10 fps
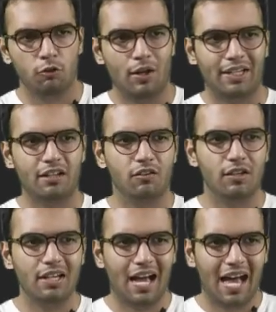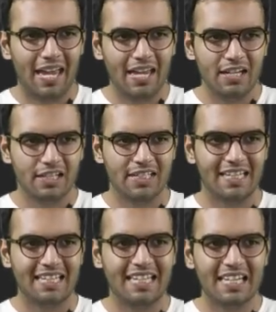So I can see I
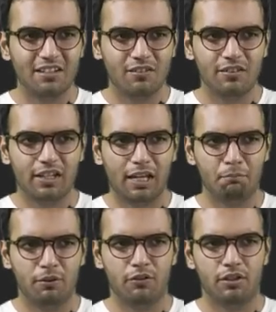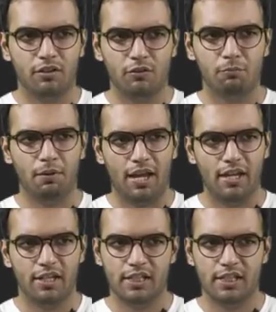leads the capacitance by